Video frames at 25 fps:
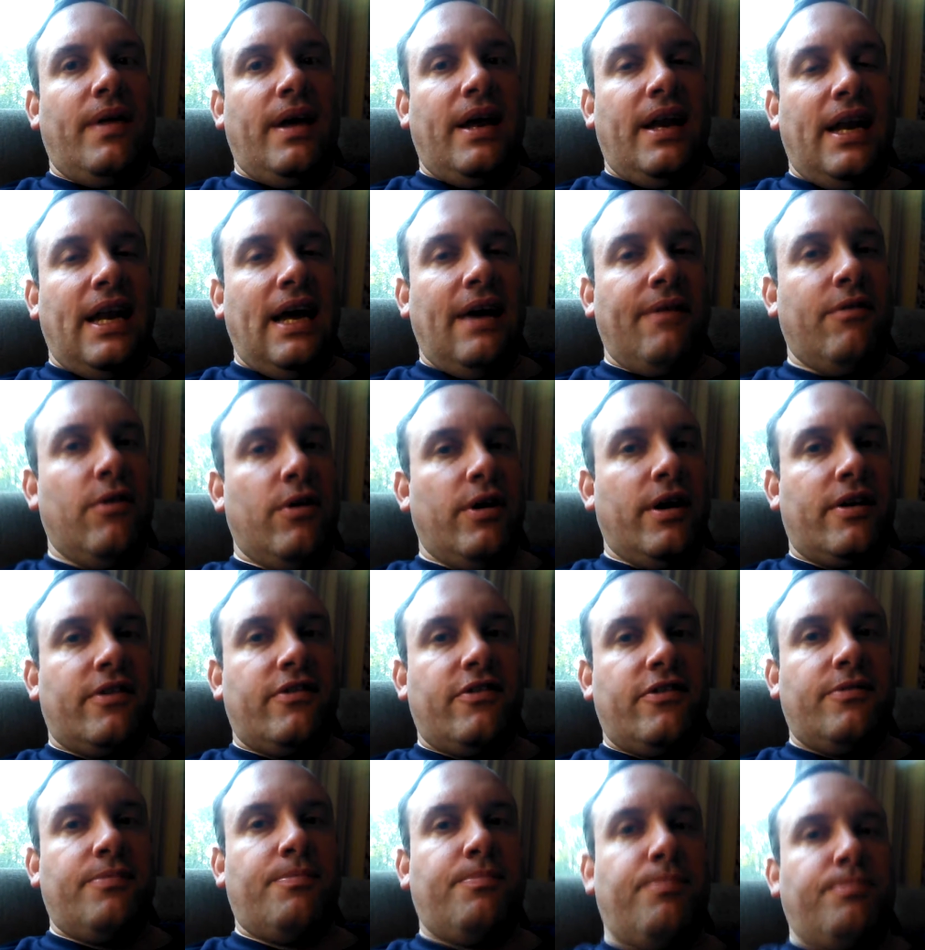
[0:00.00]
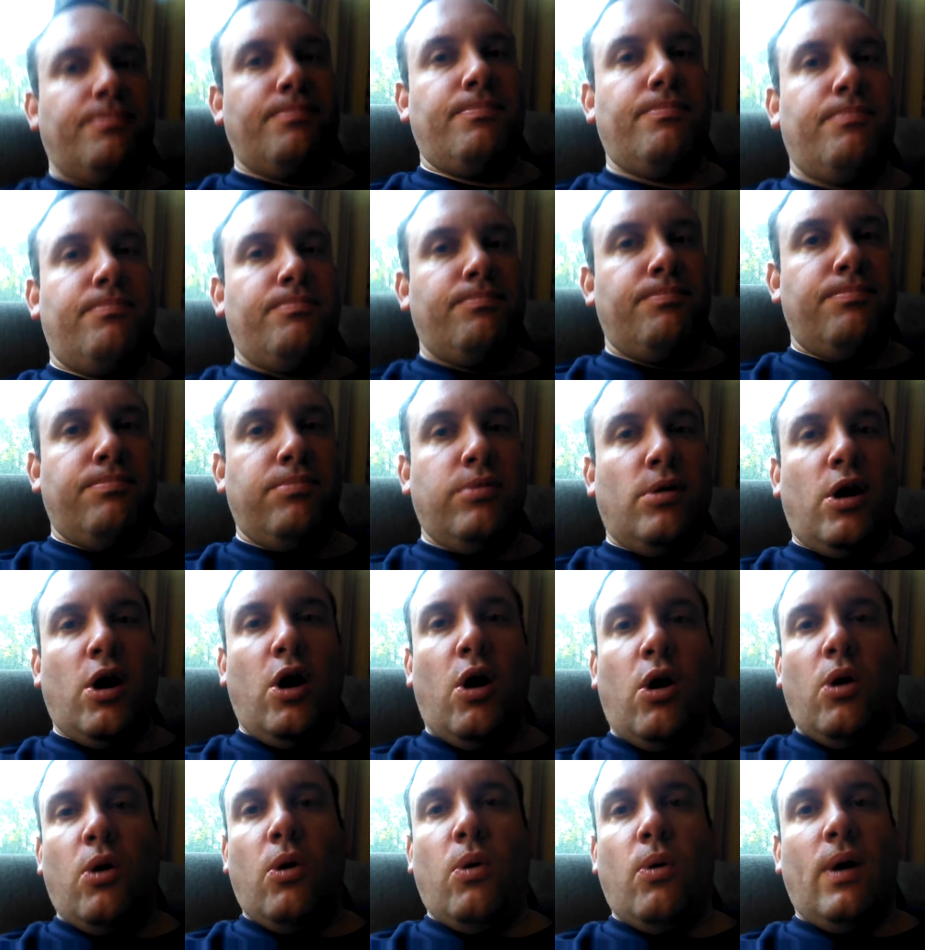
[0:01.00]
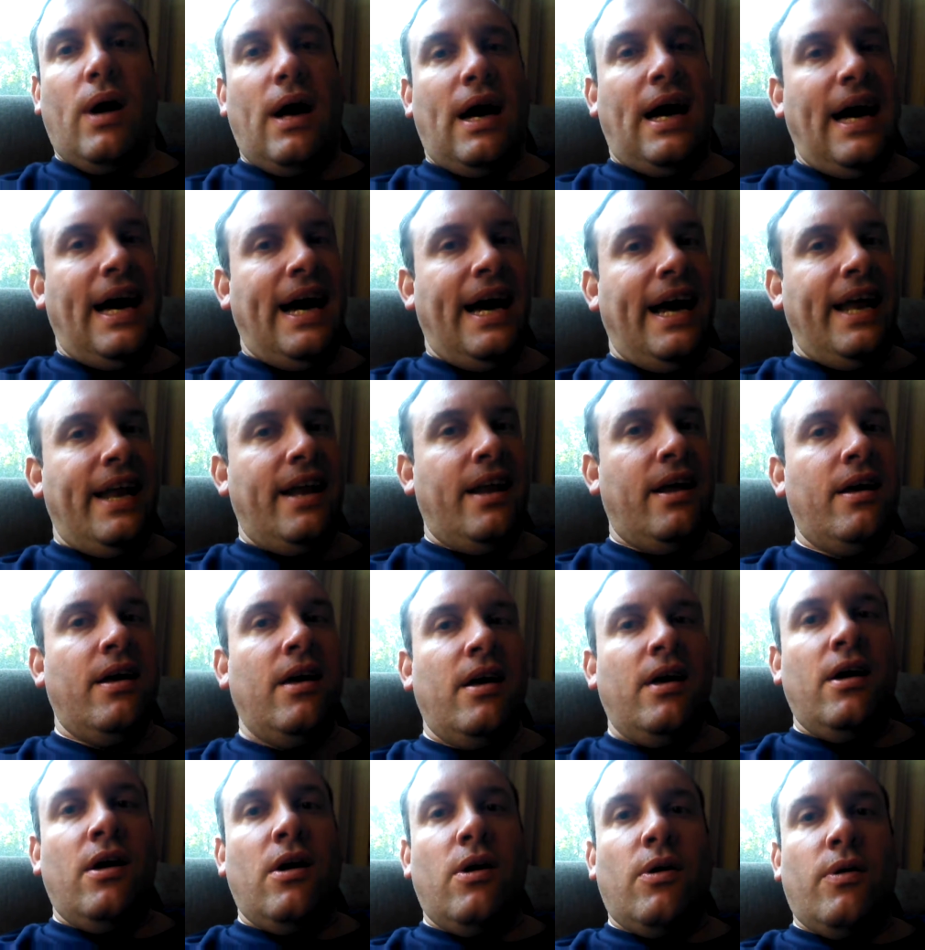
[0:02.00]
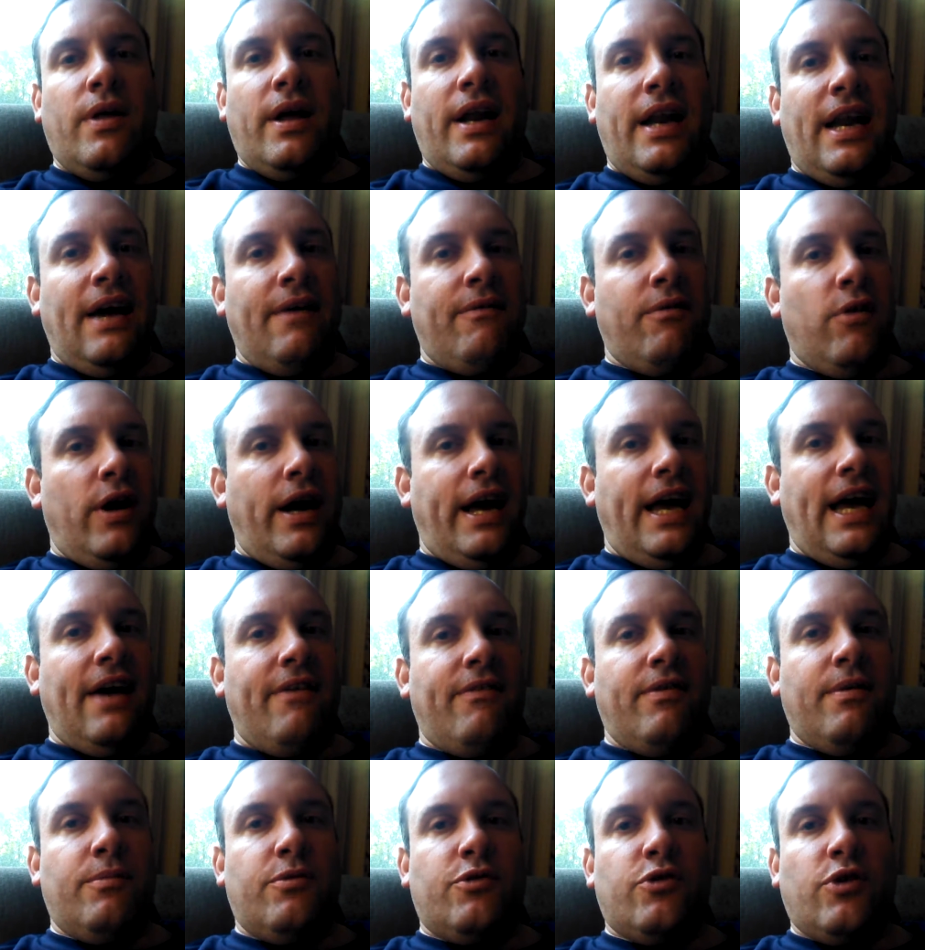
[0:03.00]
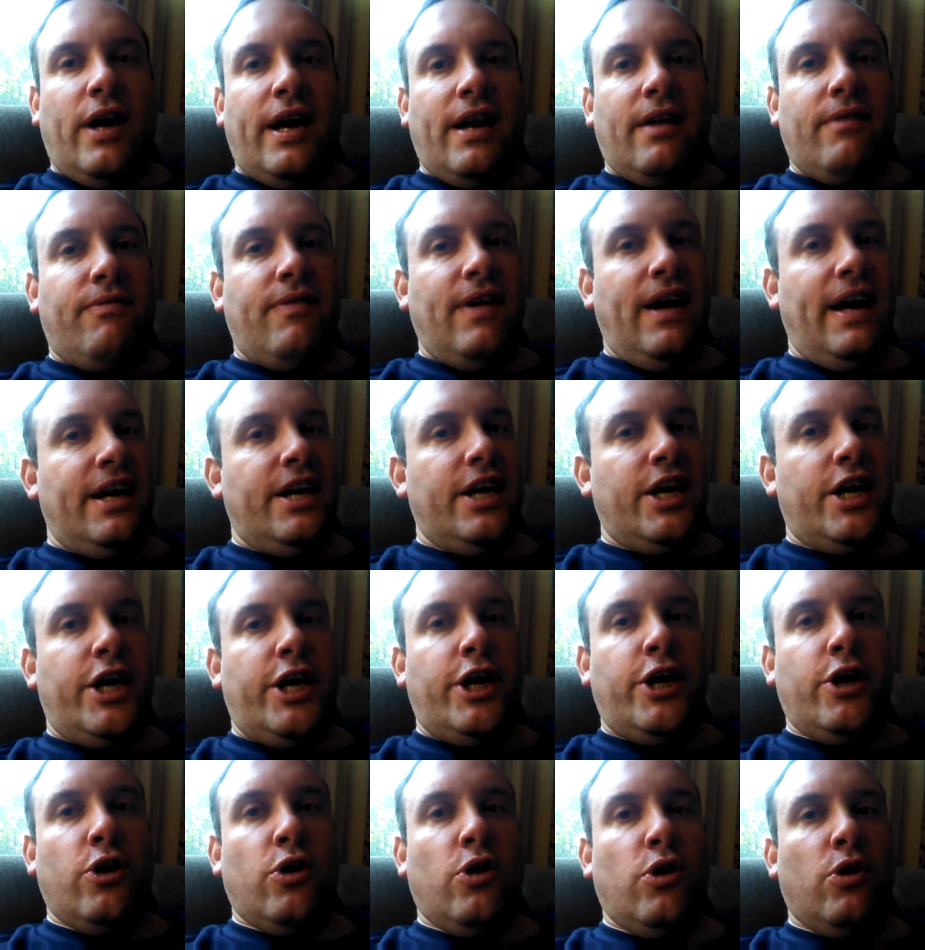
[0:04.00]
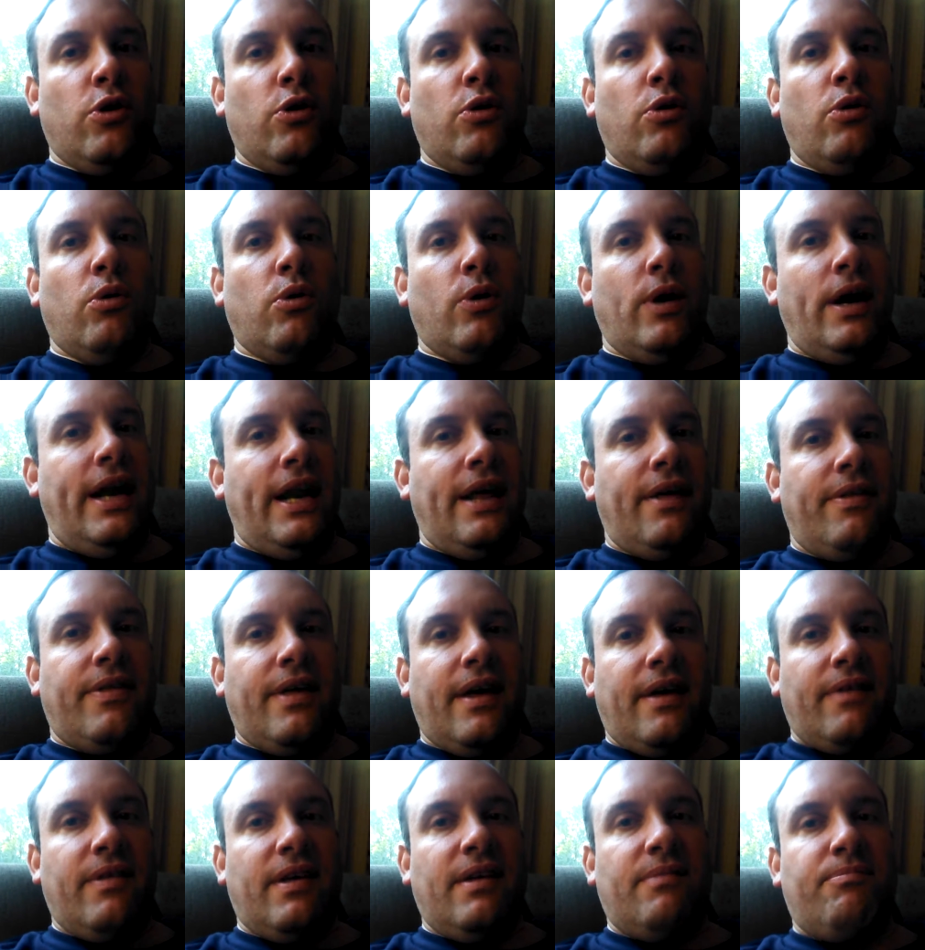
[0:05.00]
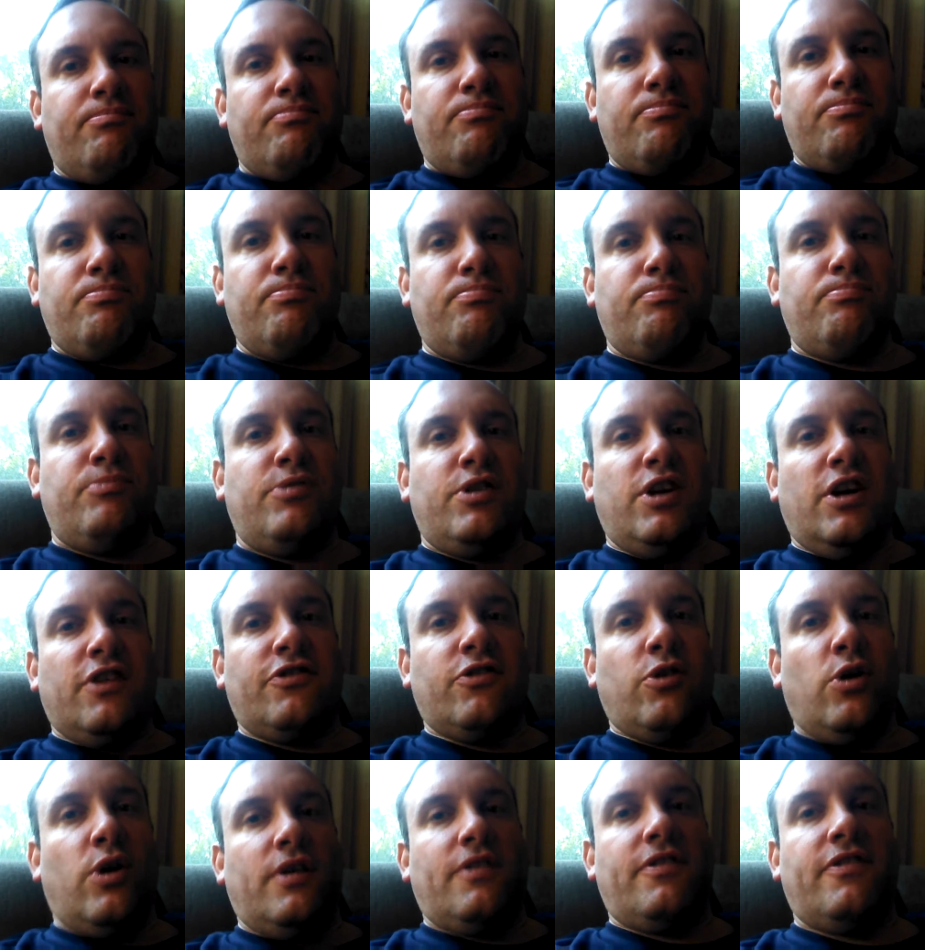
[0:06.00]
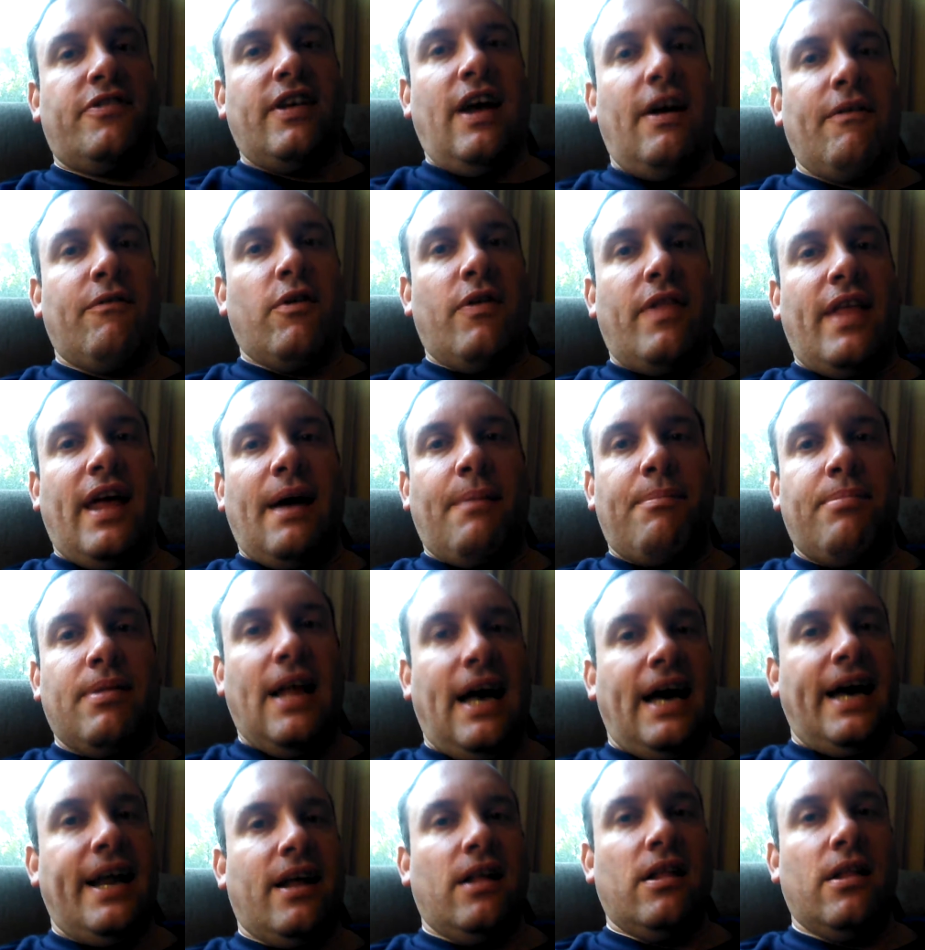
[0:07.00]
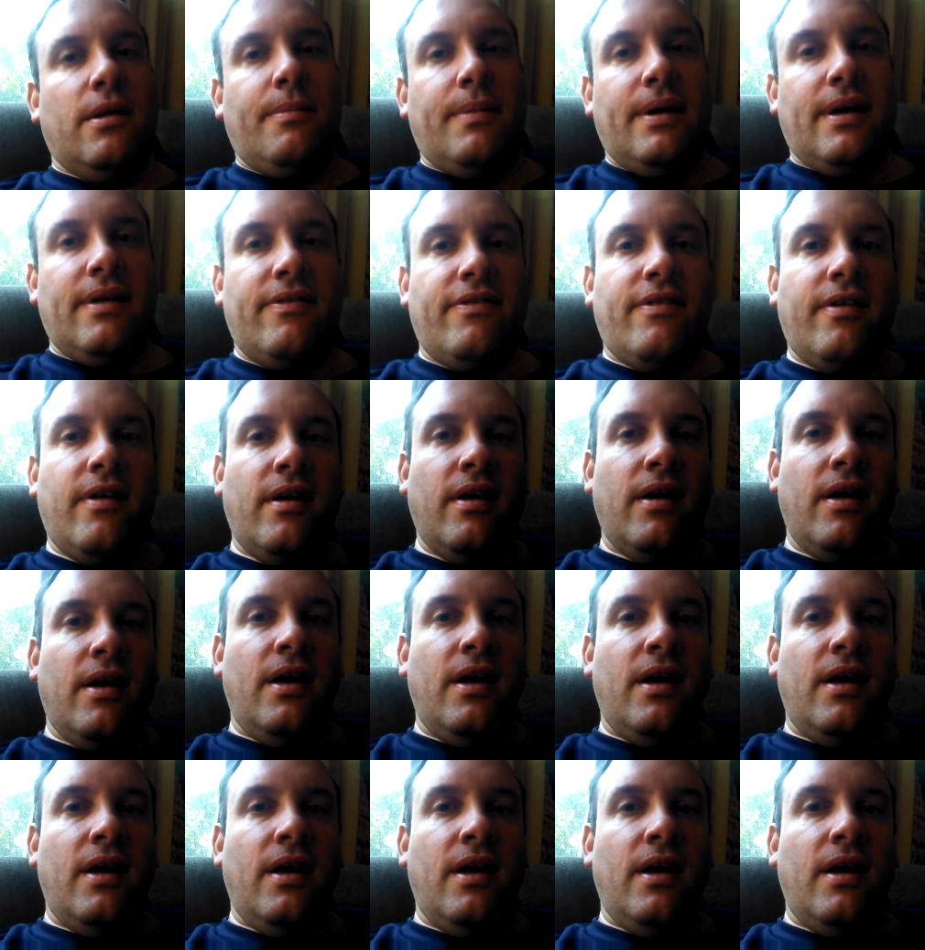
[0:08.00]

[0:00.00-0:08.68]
They never they never have him try to find a cure or anything. They just sort of sever that plot element.